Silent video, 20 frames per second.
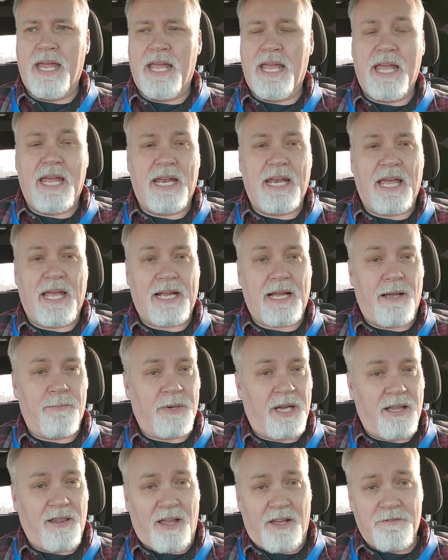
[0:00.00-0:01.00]
And I
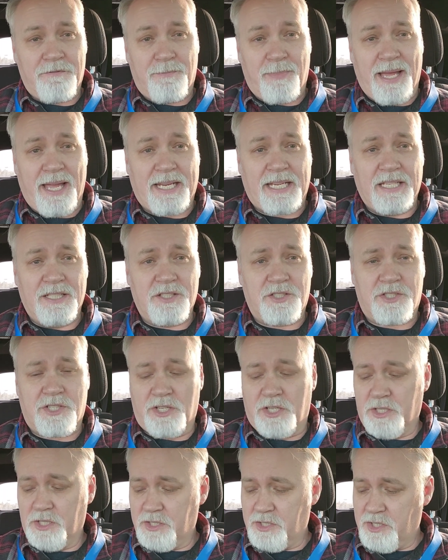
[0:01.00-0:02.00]
got my life back into
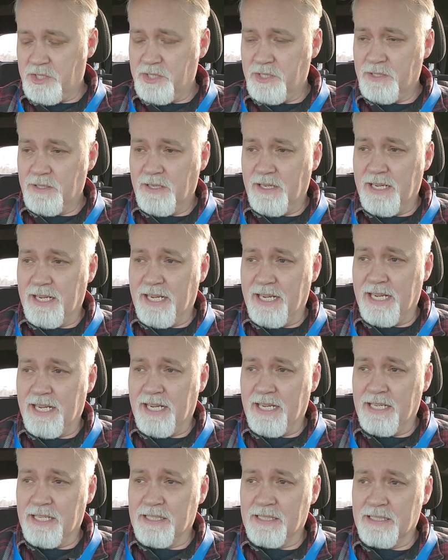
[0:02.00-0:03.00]
church,
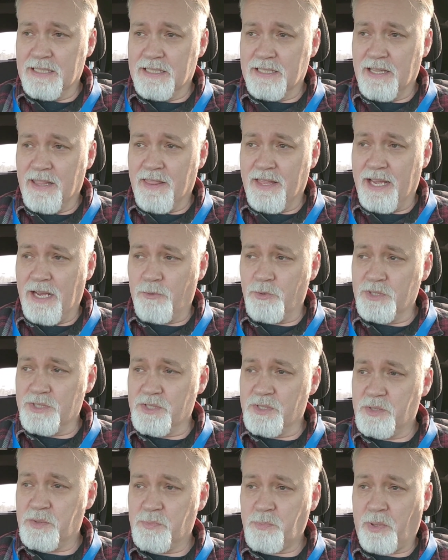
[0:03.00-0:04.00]
and that
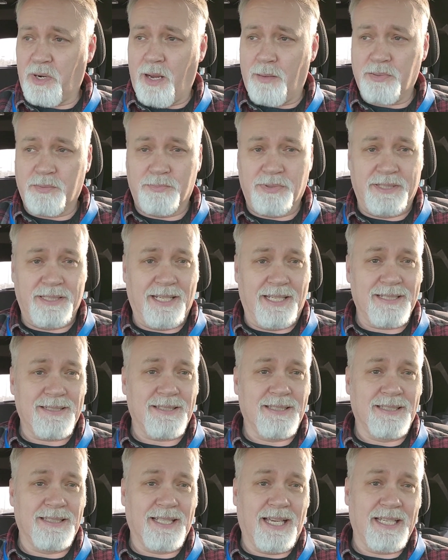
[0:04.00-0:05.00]
was probably
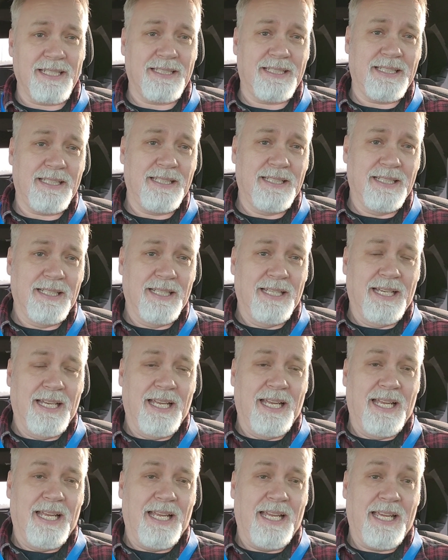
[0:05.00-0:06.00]
1990.
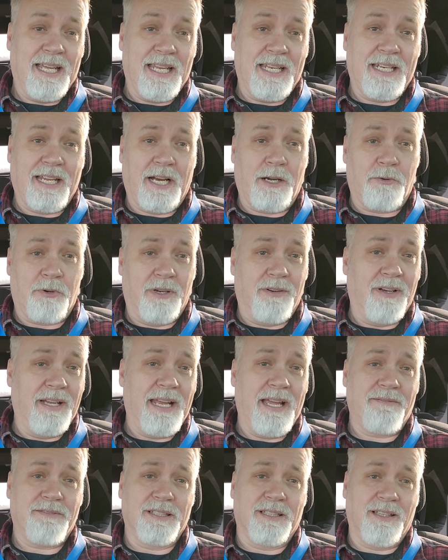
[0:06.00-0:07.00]
And I
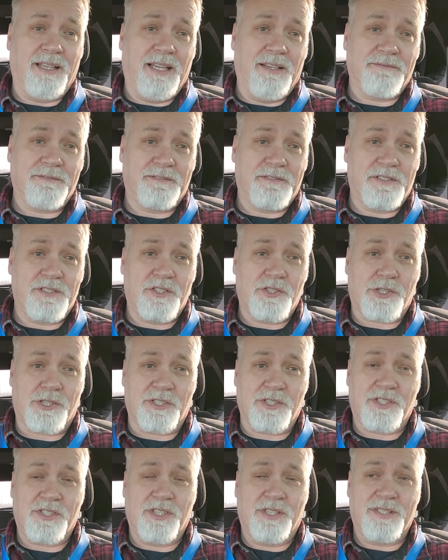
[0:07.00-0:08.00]
really haven't left
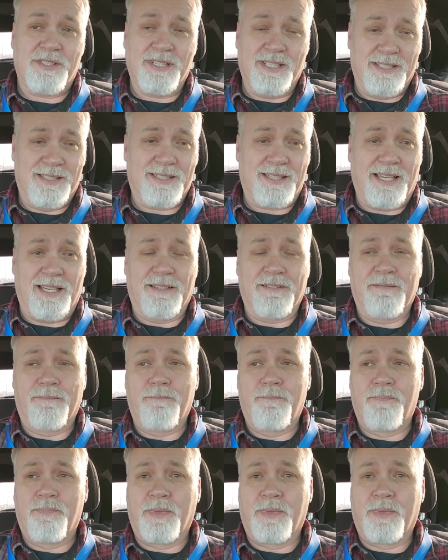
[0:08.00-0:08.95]
church since then.